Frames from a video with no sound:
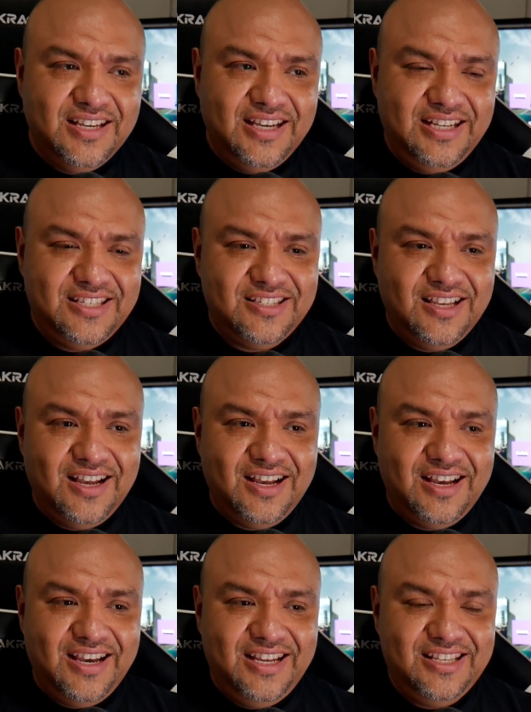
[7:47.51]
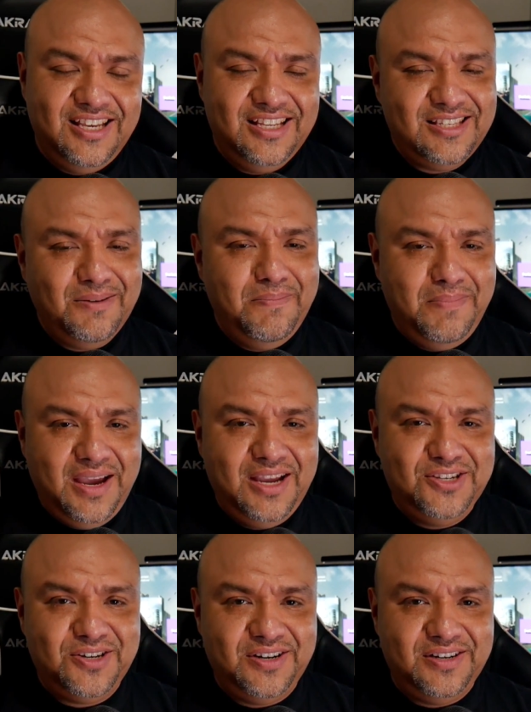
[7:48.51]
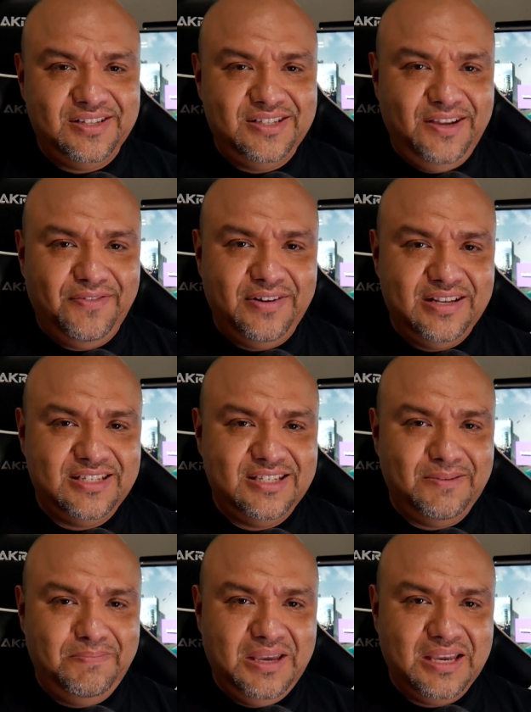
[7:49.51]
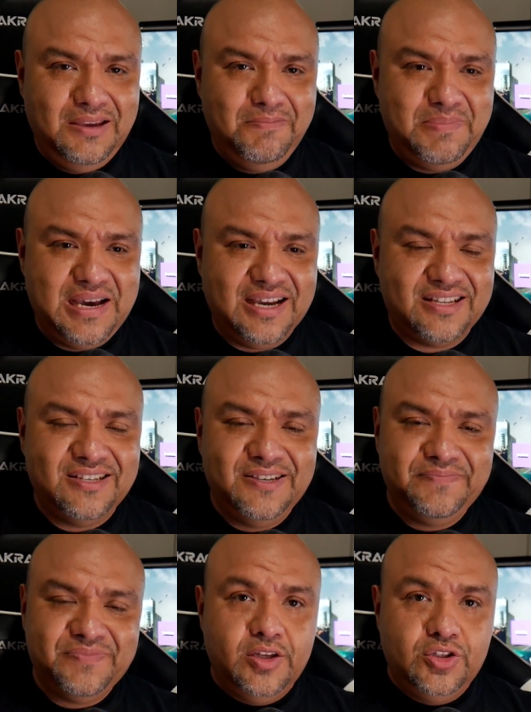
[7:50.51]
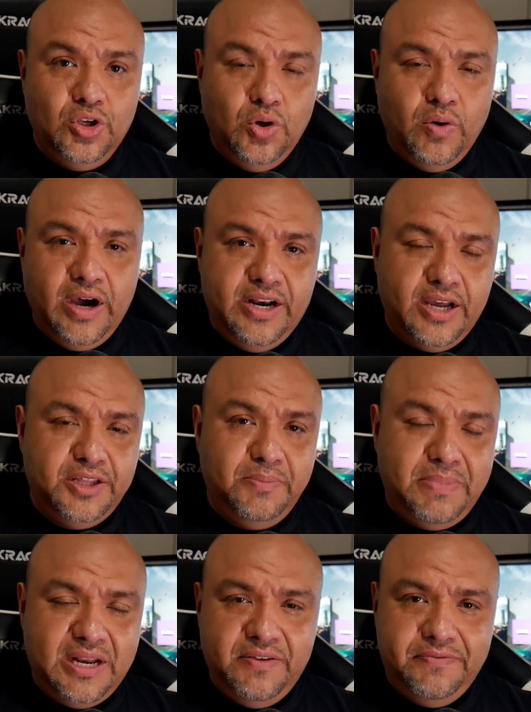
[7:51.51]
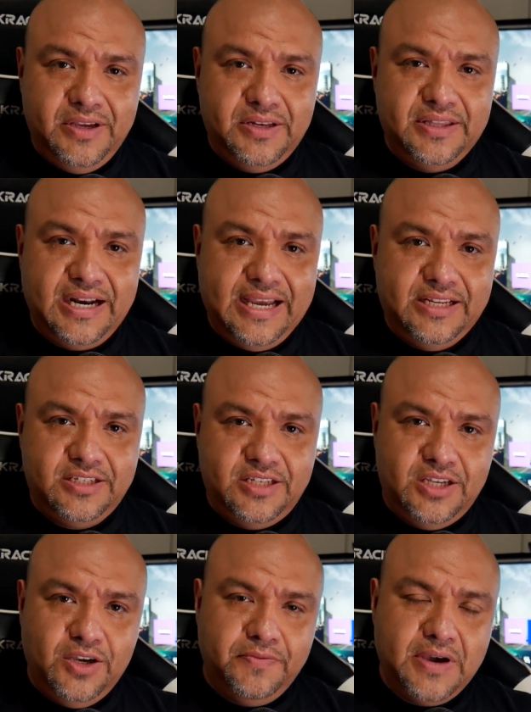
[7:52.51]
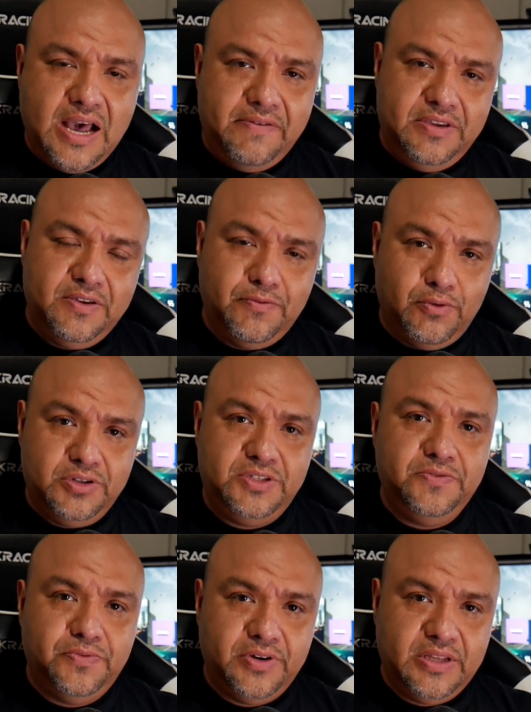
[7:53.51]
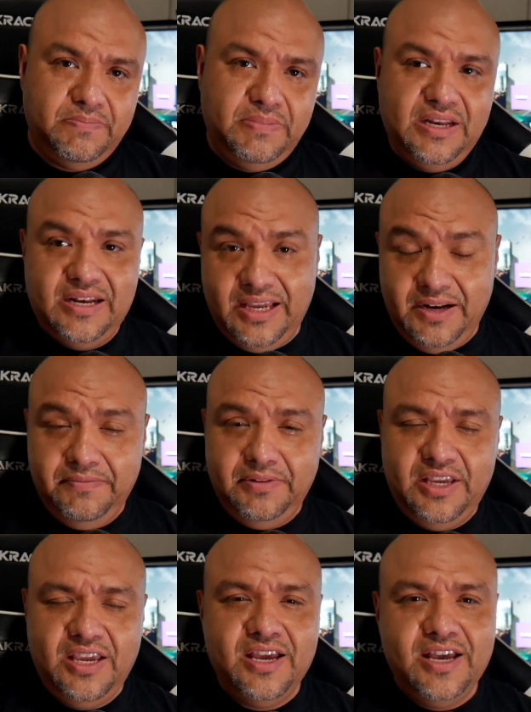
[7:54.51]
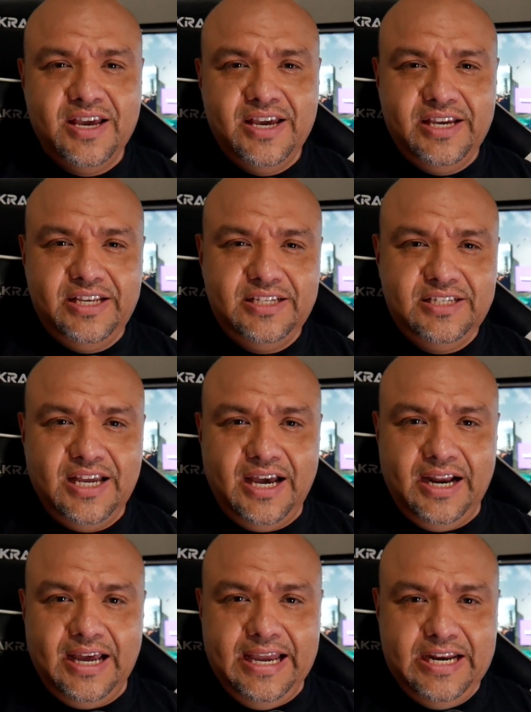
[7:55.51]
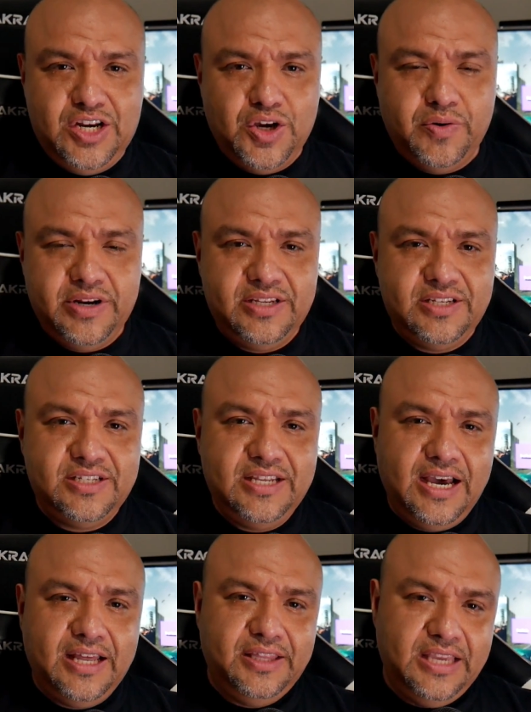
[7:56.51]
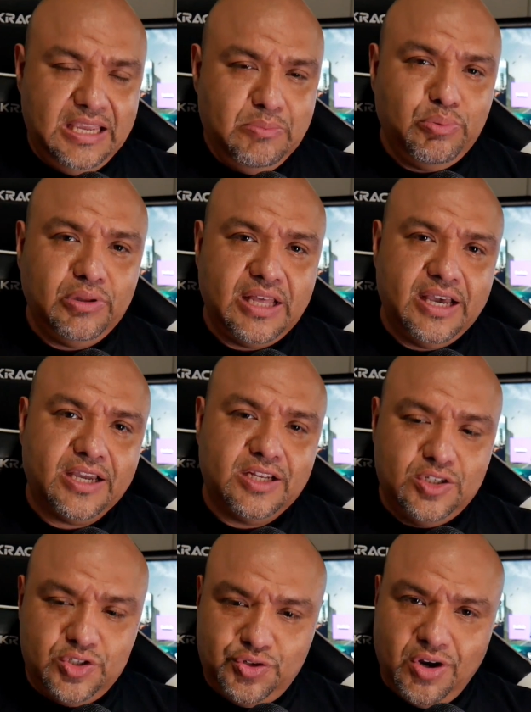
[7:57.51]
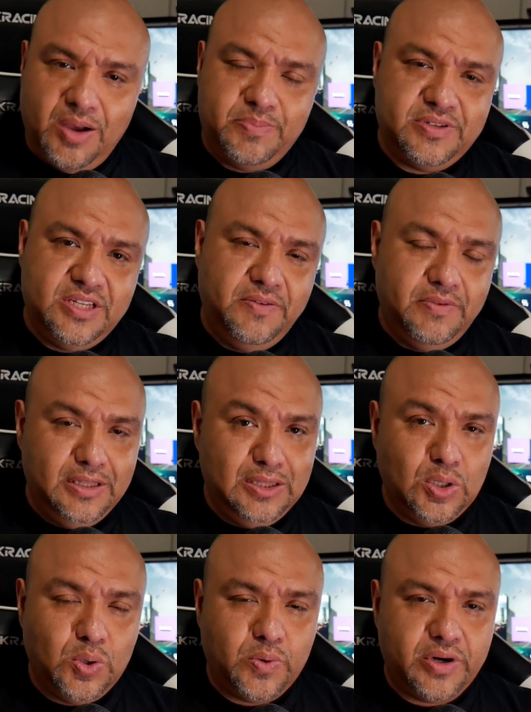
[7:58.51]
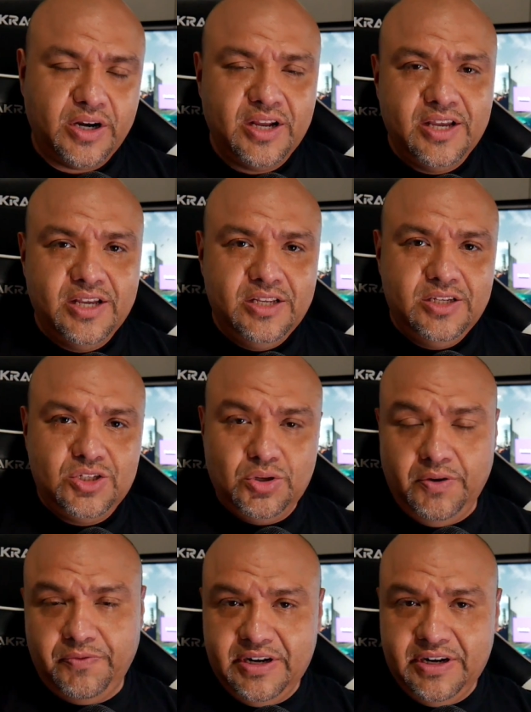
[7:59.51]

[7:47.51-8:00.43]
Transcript: It's a major difference. It's a big impact. So another benefit that I see of having 1440p natively is that I noticed that the input lag drops even lower. So for